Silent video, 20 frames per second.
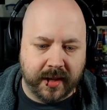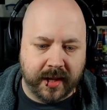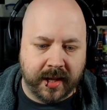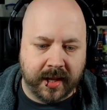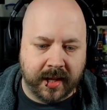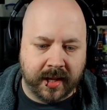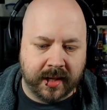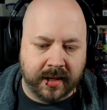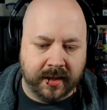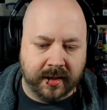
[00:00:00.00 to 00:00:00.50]

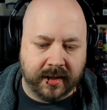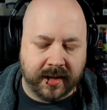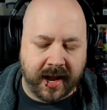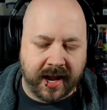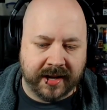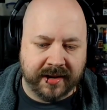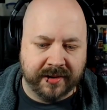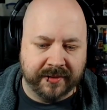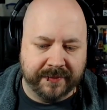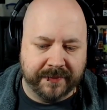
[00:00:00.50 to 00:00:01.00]
in
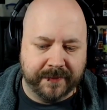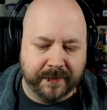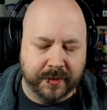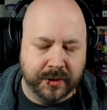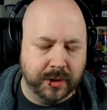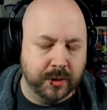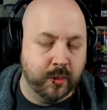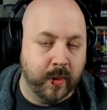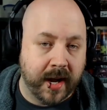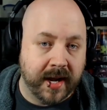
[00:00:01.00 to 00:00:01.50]
kind of
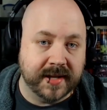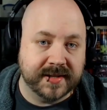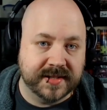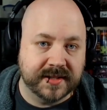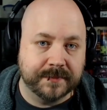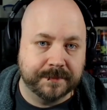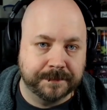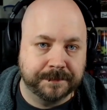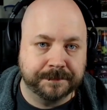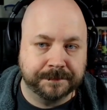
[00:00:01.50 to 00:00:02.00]
new
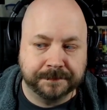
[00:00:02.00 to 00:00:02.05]
ways.